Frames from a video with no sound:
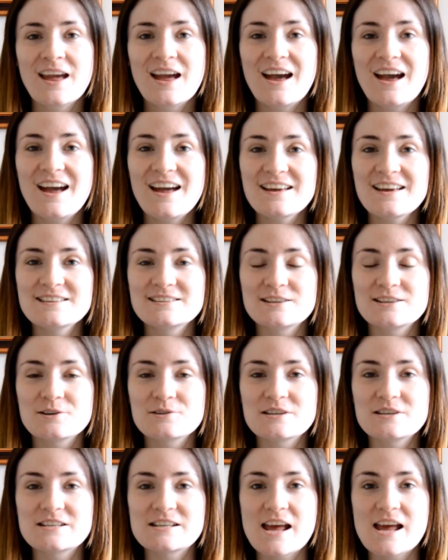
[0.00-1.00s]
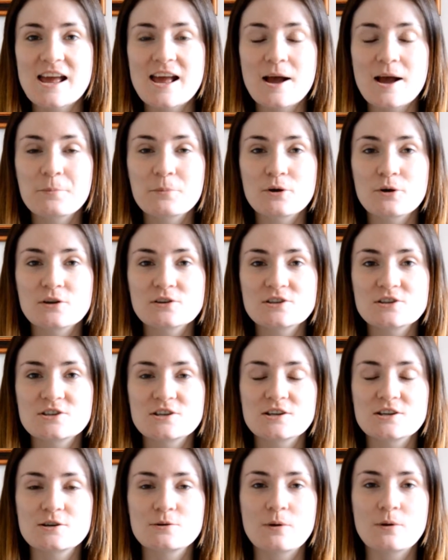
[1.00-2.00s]
Hi, so today I'm going to
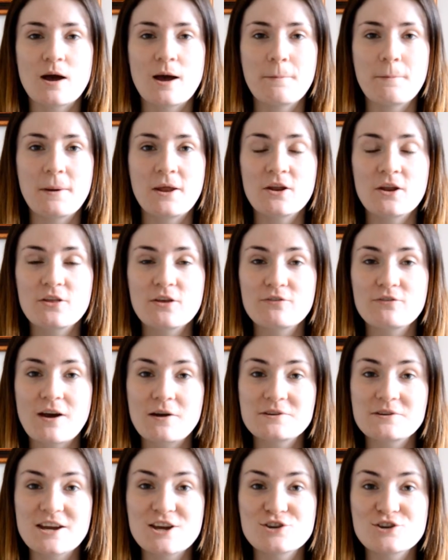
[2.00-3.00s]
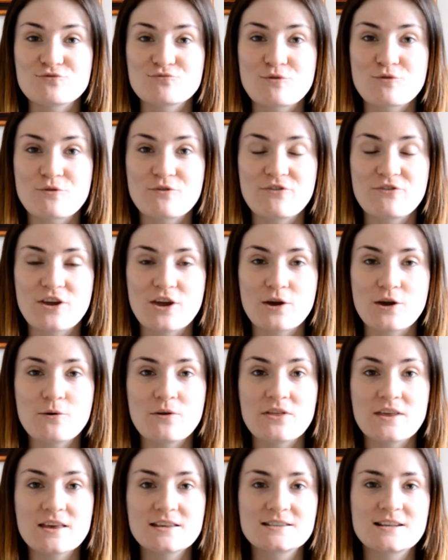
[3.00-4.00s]
do another foundation review,
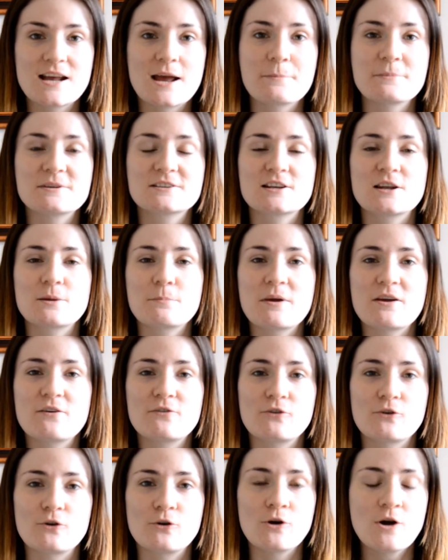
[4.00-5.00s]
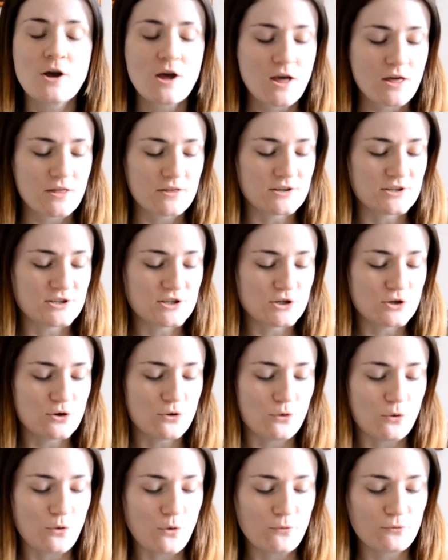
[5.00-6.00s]
and this time it's going to be for the
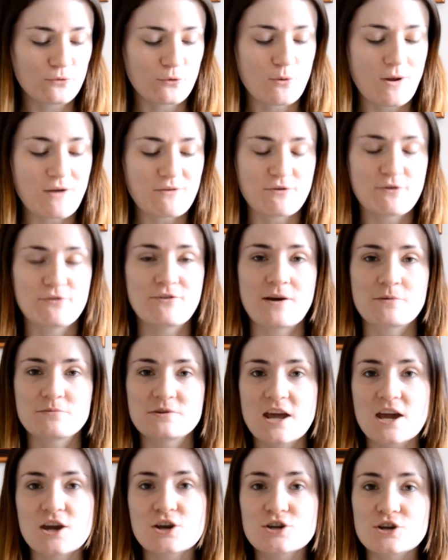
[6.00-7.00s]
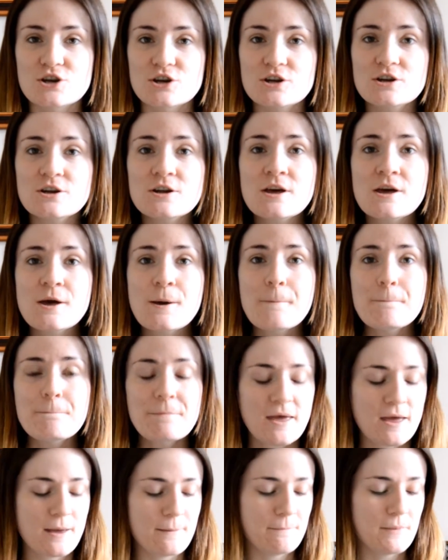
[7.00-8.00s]
Dior Forever foundation,
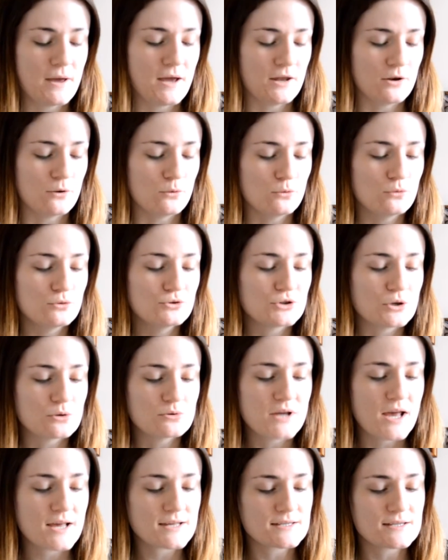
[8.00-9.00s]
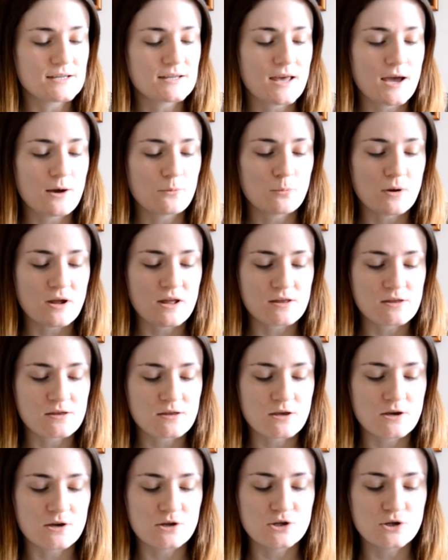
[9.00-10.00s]
and also testing that with
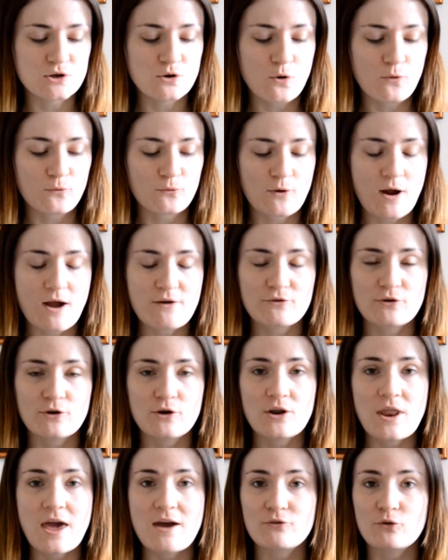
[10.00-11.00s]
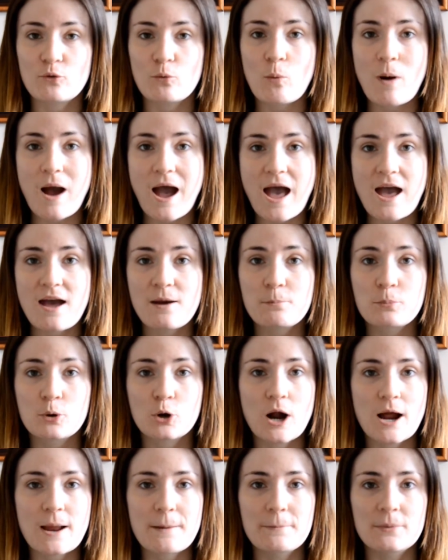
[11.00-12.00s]
the Dior Forever and Ever Wear
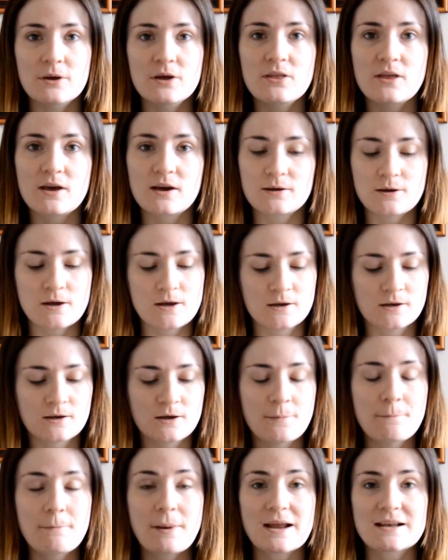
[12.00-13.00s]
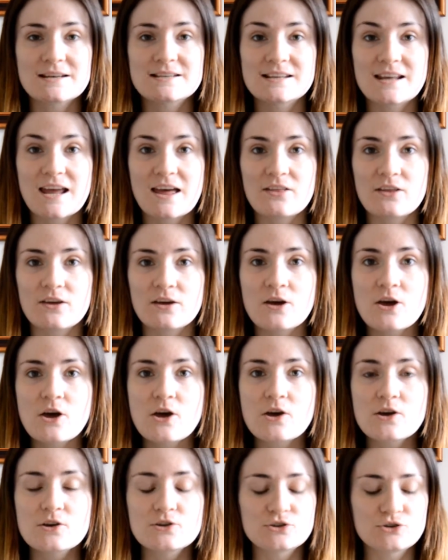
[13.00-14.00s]
primer that are combined together.
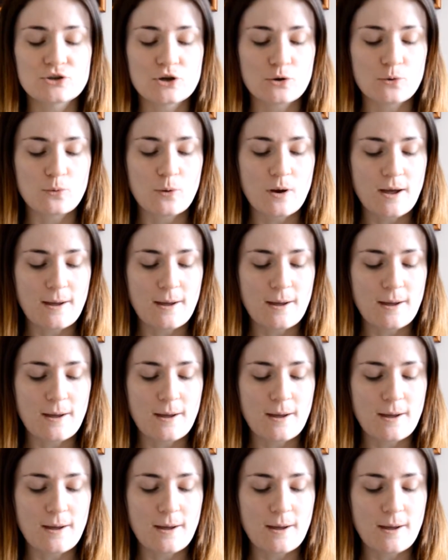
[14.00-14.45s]
So